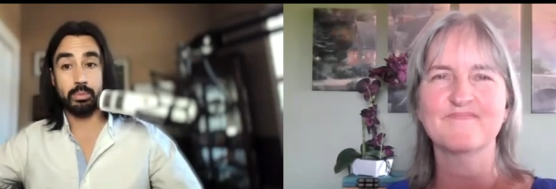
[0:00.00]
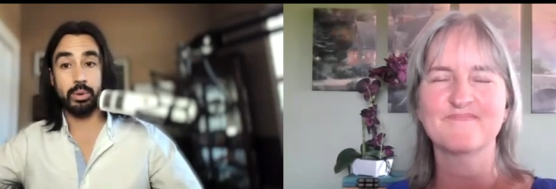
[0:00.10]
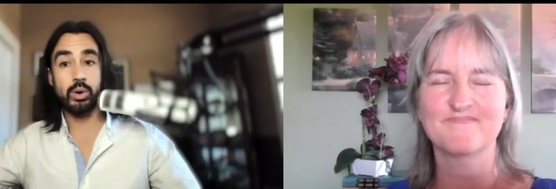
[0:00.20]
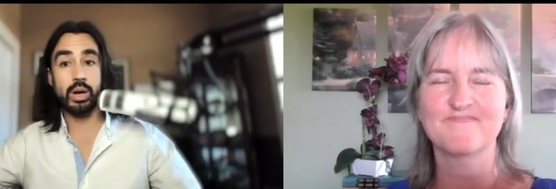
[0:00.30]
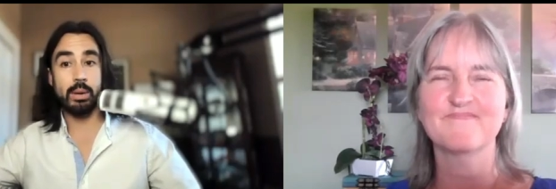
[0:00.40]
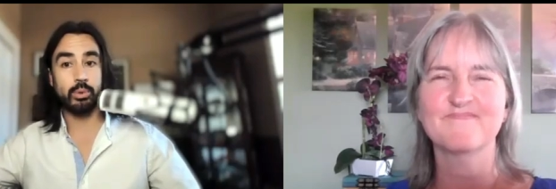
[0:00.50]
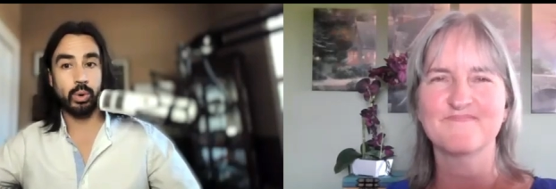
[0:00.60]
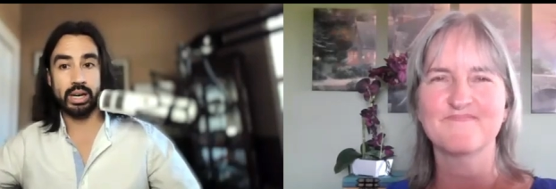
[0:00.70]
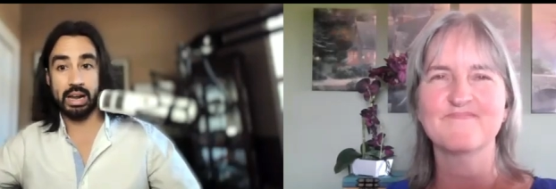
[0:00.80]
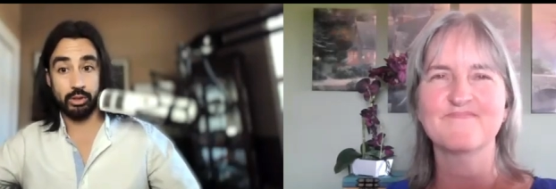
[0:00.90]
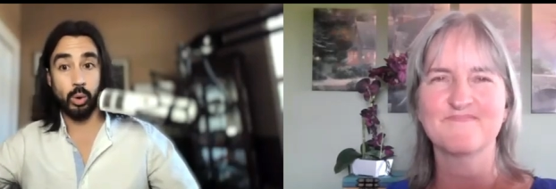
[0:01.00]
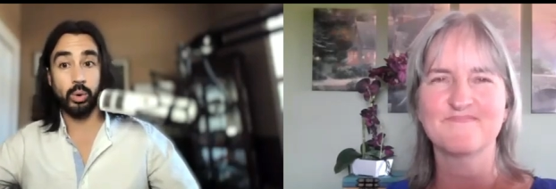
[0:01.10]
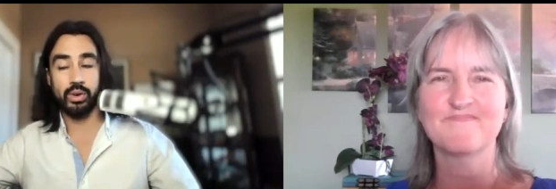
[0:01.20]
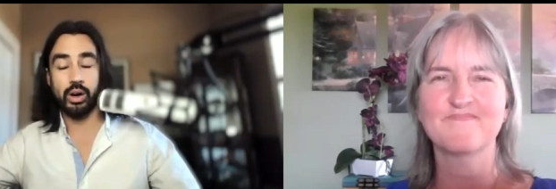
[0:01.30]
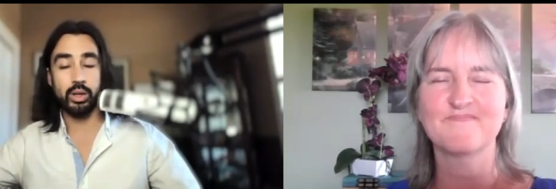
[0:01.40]
Speaker 1: program to where I can have lower
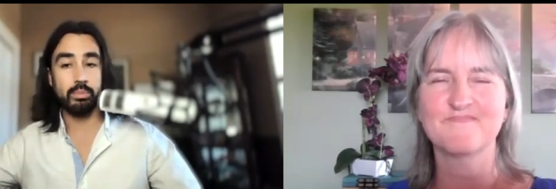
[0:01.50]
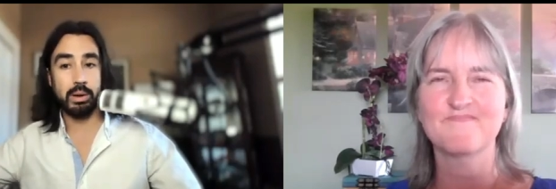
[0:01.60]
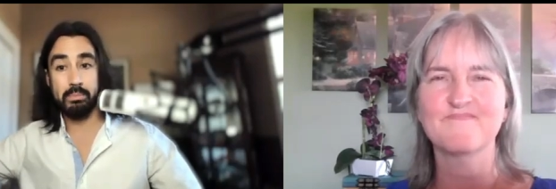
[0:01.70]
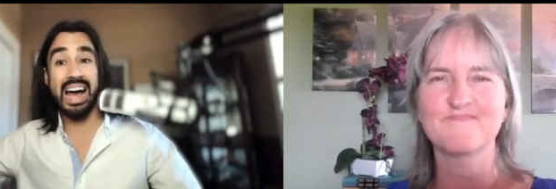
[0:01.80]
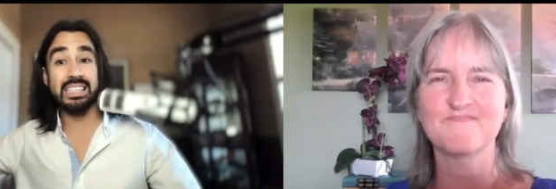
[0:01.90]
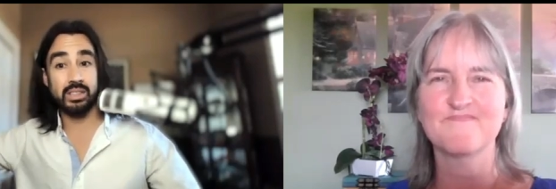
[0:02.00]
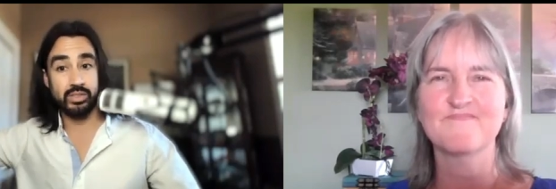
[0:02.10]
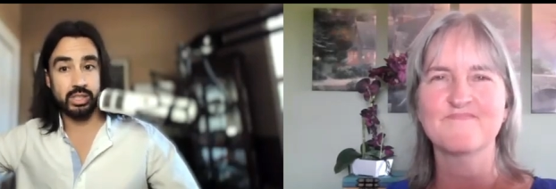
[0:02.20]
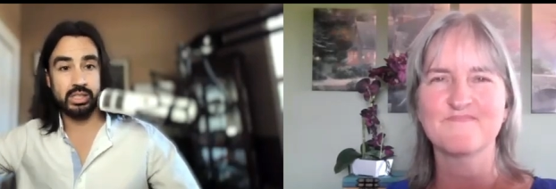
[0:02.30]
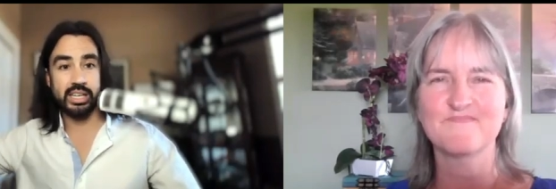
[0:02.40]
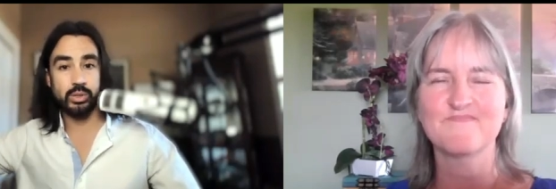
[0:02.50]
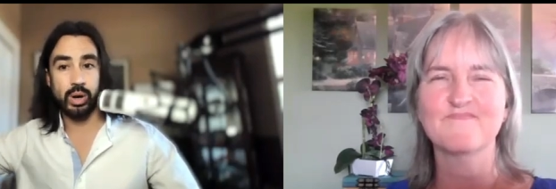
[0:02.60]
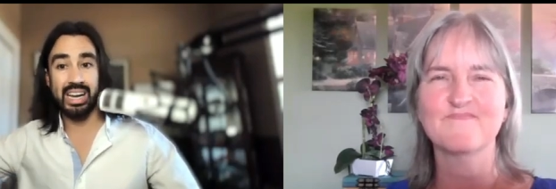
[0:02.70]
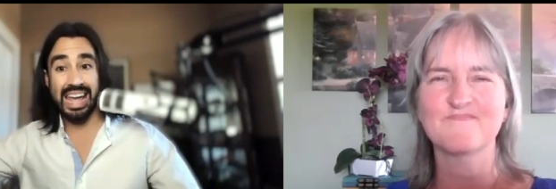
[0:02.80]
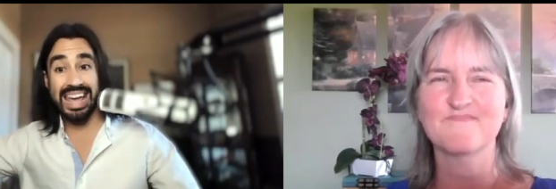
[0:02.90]
volume, but a massive success
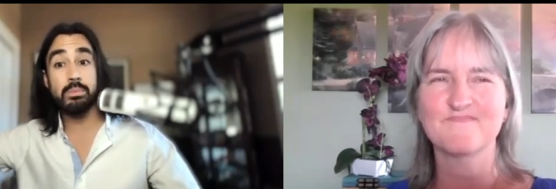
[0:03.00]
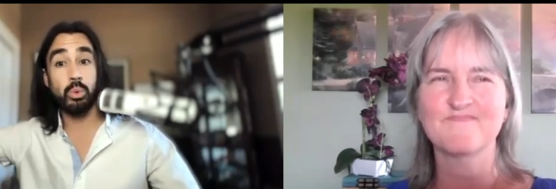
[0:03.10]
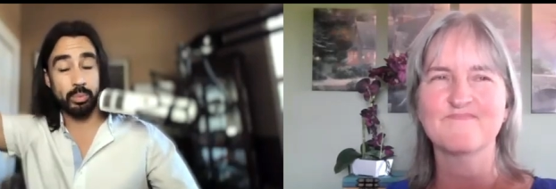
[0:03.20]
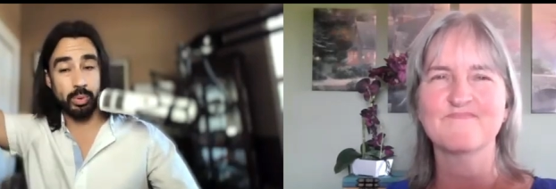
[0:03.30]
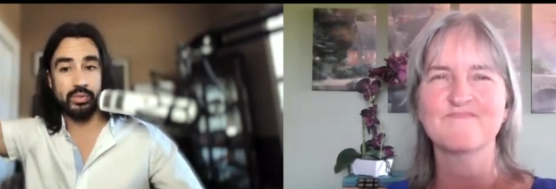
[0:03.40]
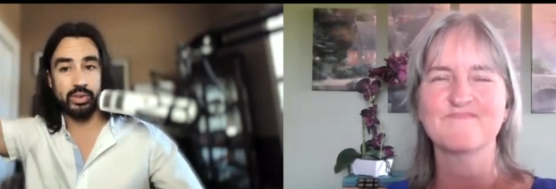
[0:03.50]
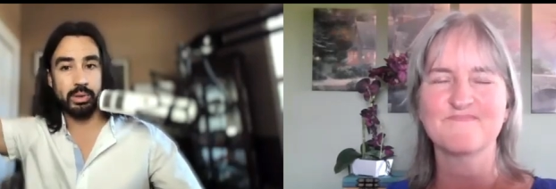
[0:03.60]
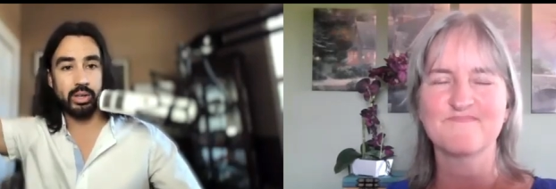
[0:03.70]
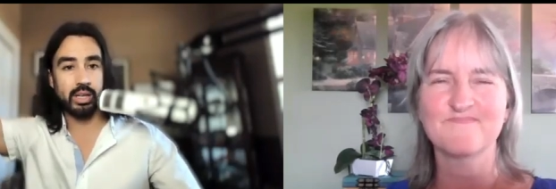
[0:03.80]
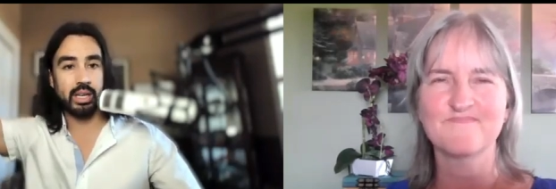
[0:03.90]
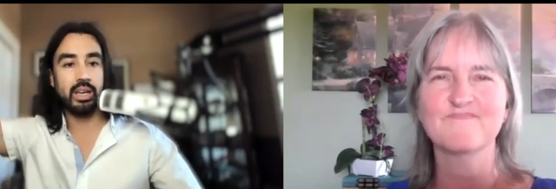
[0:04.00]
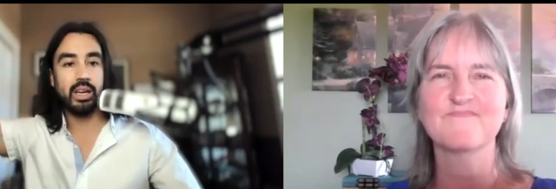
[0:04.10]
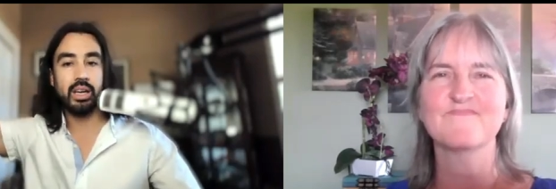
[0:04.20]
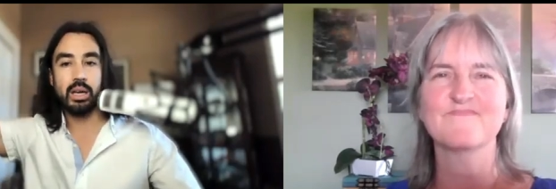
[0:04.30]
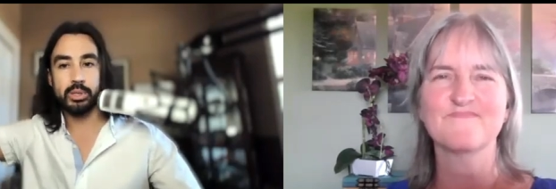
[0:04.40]
rate and more profitability.
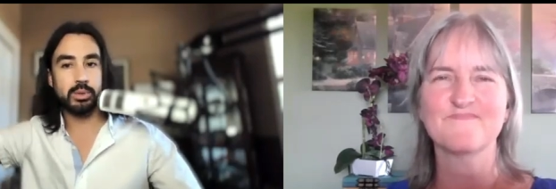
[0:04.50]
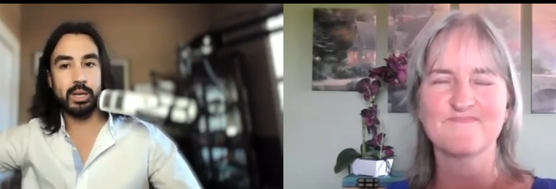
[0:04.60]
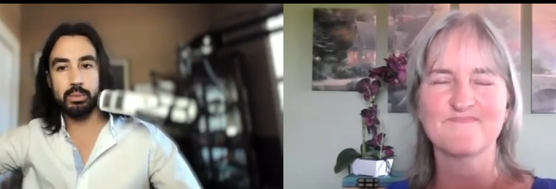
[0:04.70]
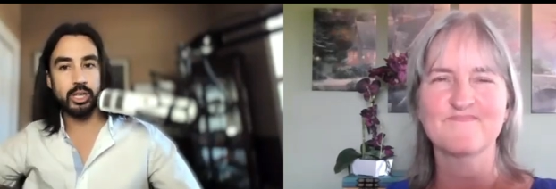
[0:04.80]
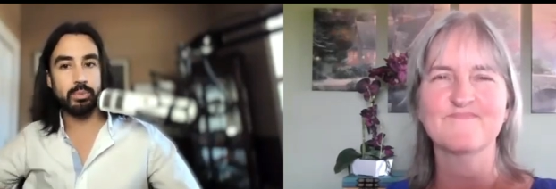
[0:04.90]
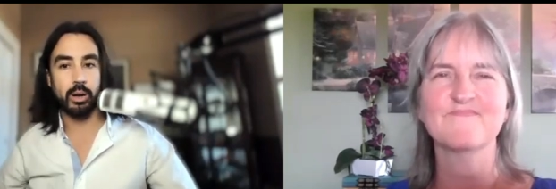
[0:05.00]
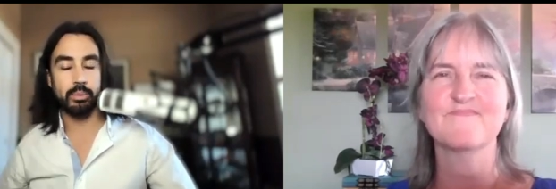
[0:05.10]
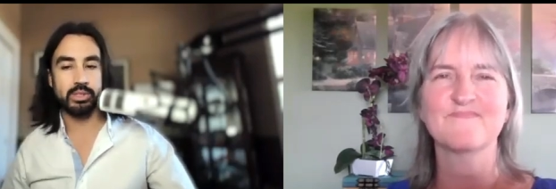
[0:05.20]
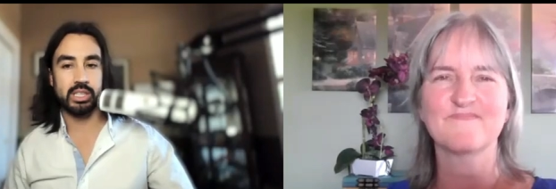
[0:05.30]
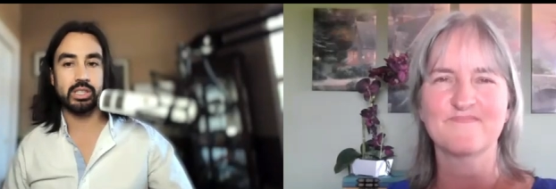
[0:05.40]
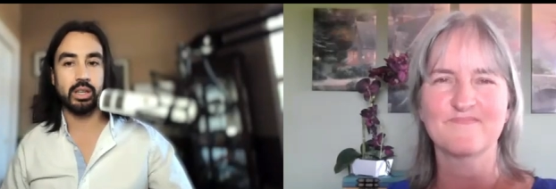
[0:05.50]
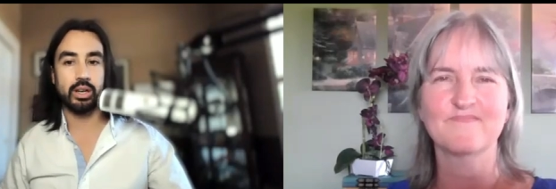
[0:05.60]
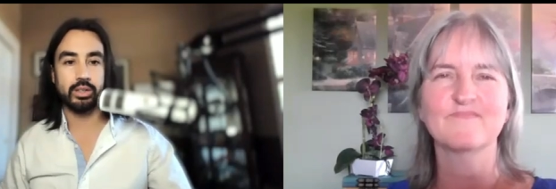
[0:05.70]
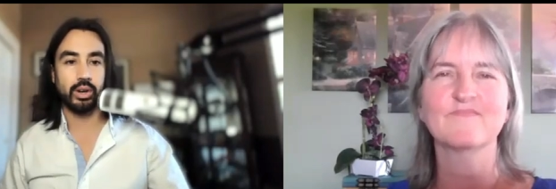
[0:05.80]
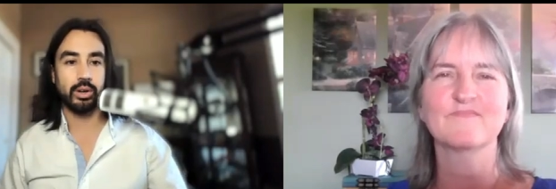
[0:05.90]
It puts me in a much better position
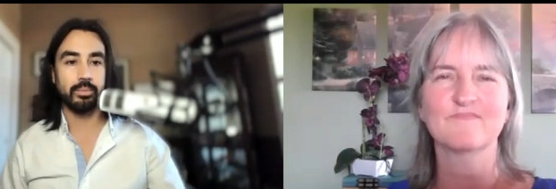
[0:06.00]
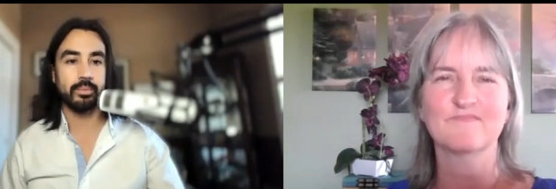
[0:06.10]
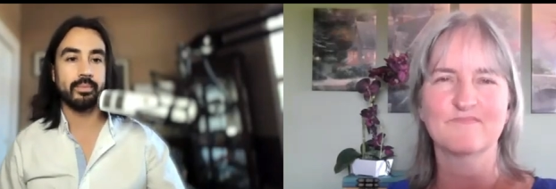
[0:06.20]
long-term.